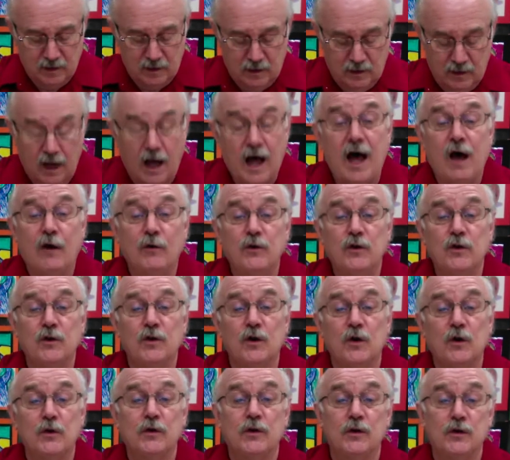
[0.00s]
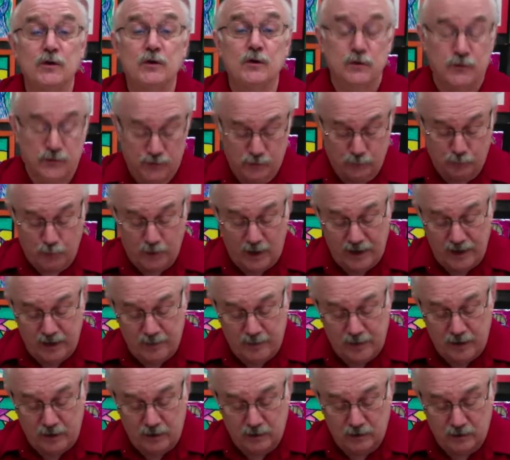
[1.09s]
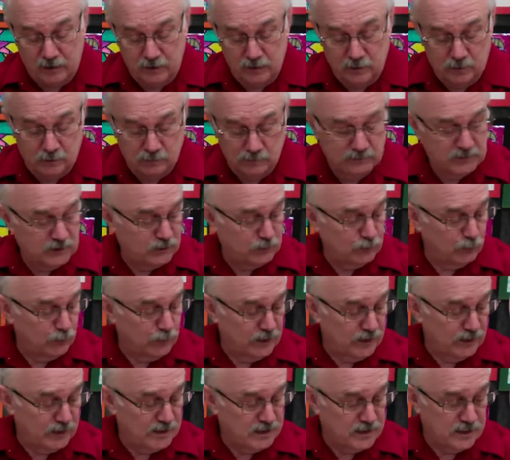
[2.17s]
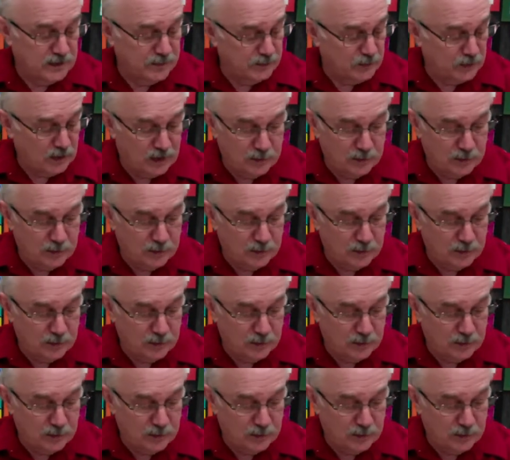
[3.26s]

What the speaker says: Now, how do you know you used the right amount of glue? It's really simple.